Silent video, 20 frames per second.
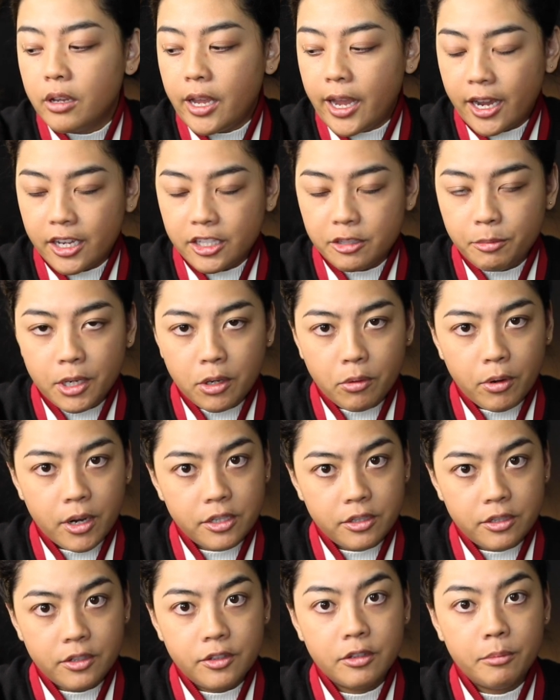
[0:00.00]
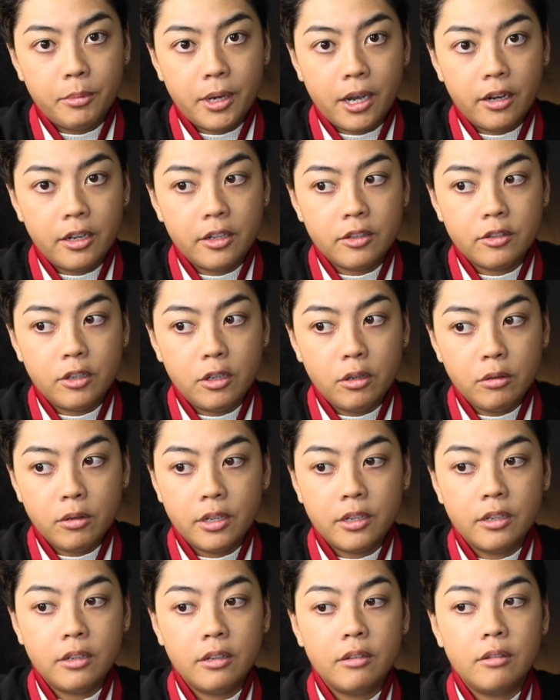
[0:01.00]
Ask me questions about it so you
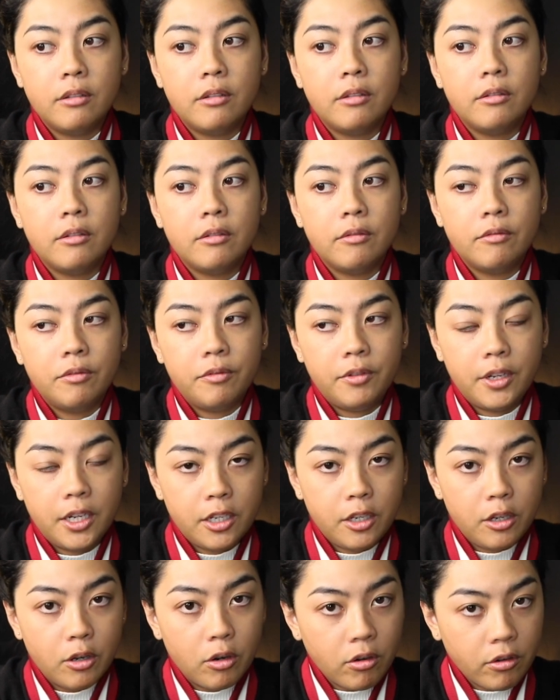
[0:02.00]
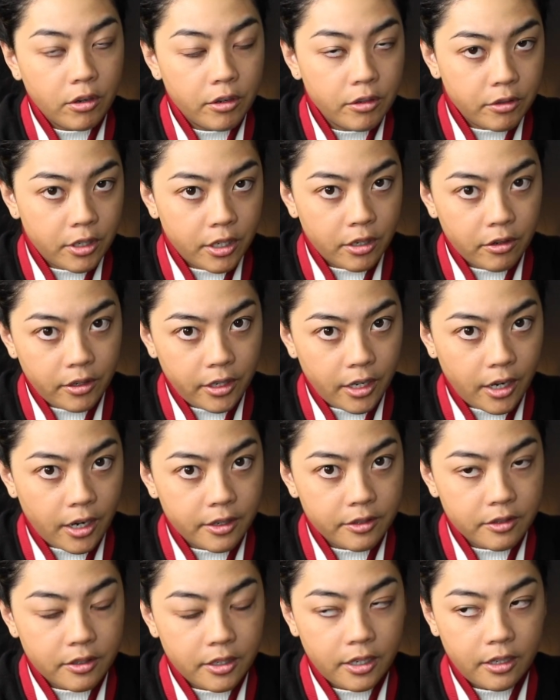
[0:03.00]
can feed your own
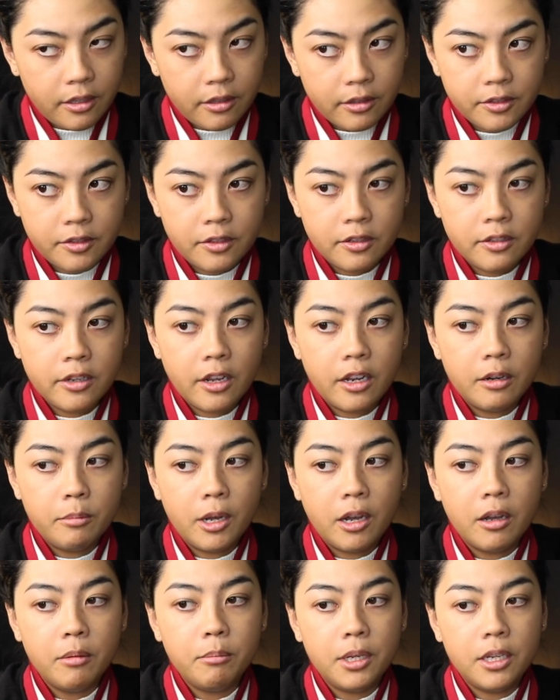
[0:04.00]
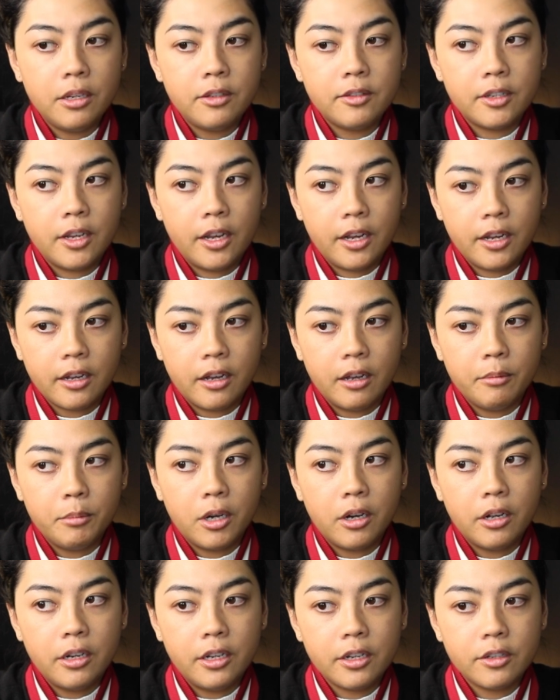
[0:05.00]
curiosity. This is not about me saying I'm
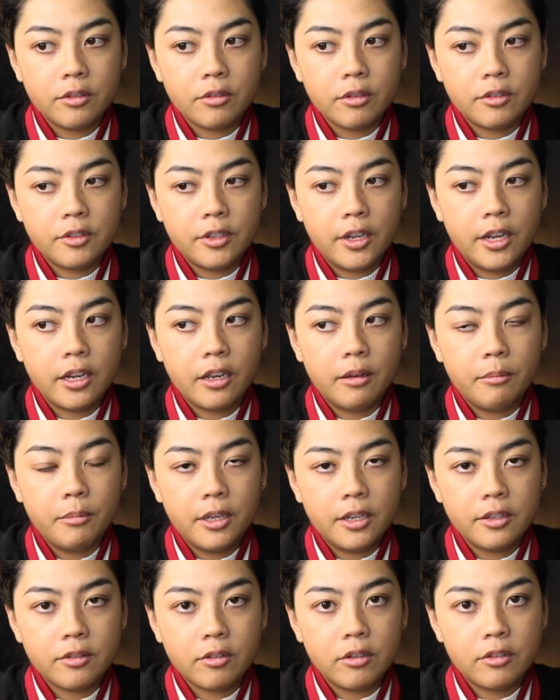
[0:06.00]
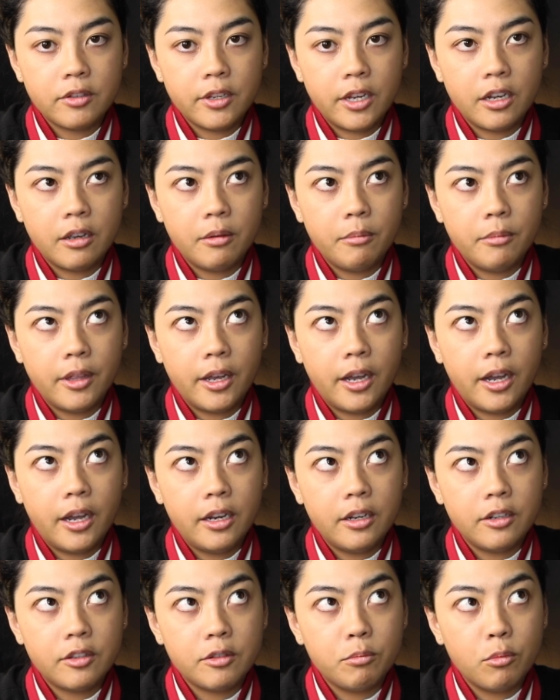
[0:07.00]
Onyx or saying I'm this or saying I'm
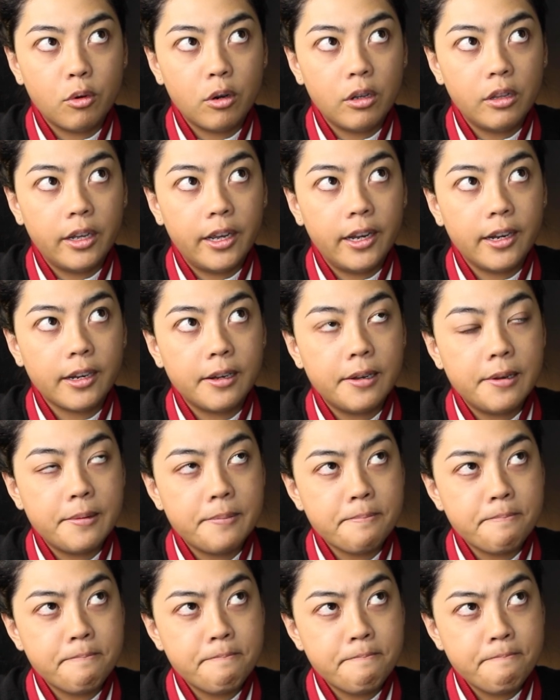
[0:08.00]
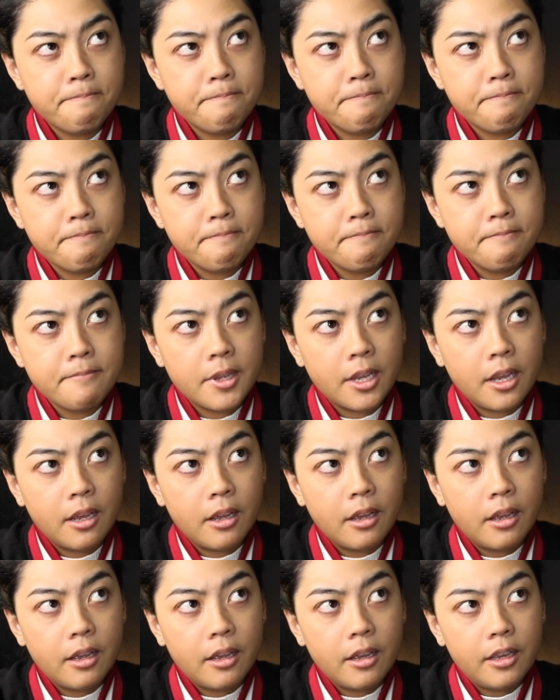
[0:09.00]
that. It's more like,
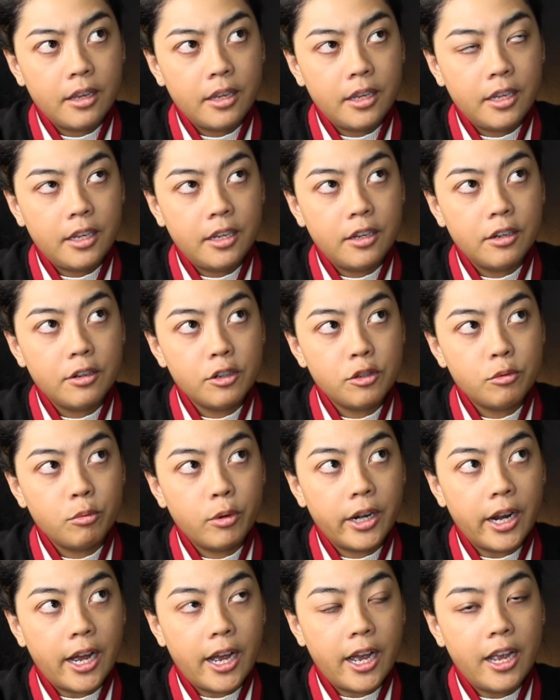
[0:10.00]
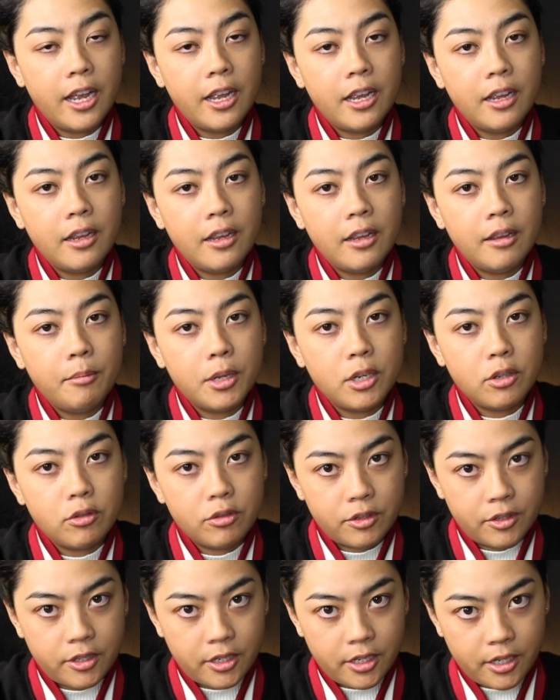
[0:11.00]
here's what I'm
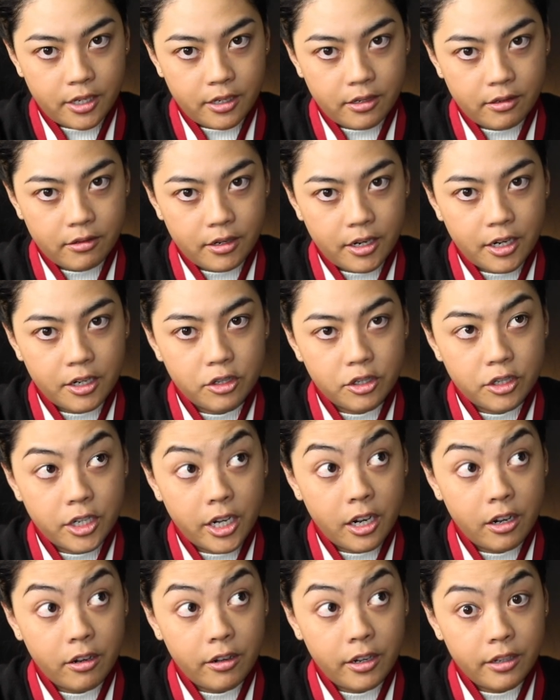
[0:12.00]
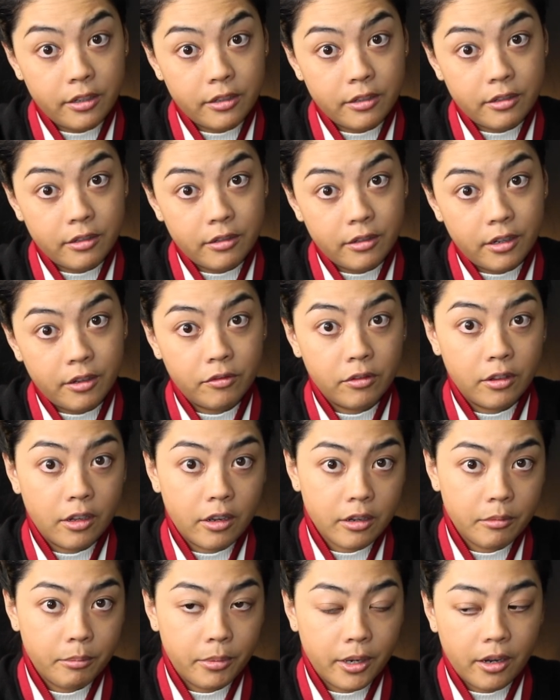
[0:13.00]
interested in. I share it. I
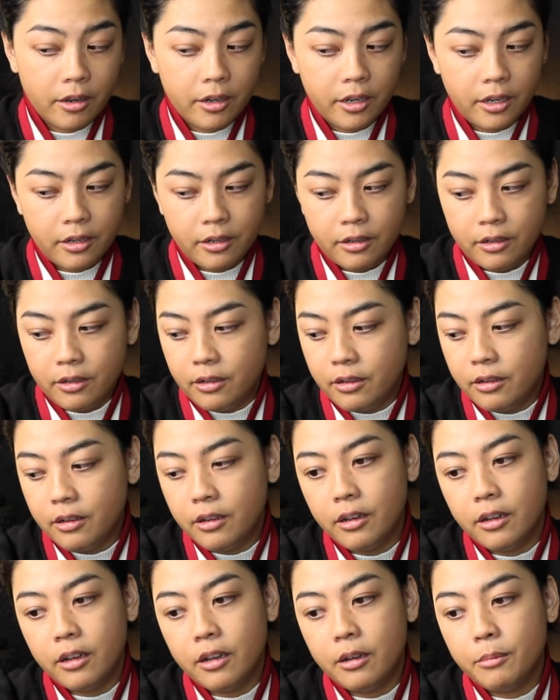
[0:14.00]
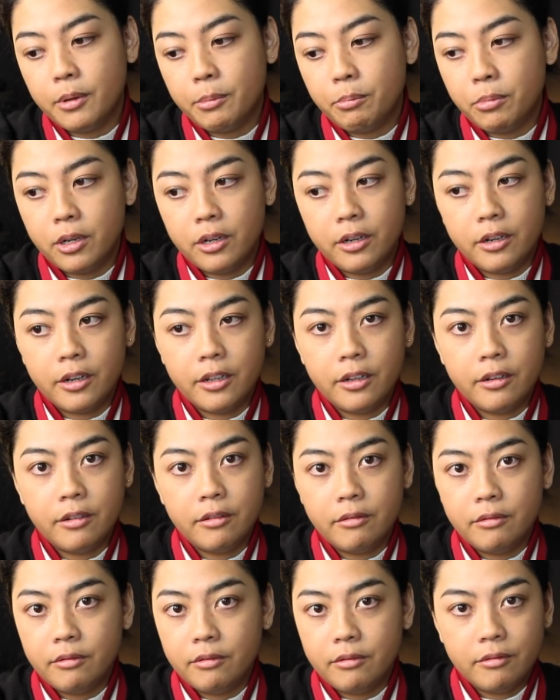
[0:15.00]
vlog about it. I put it
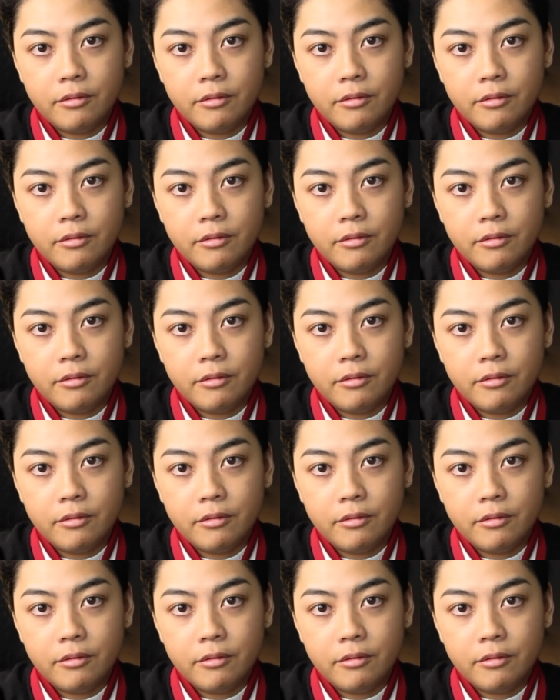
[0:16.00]
online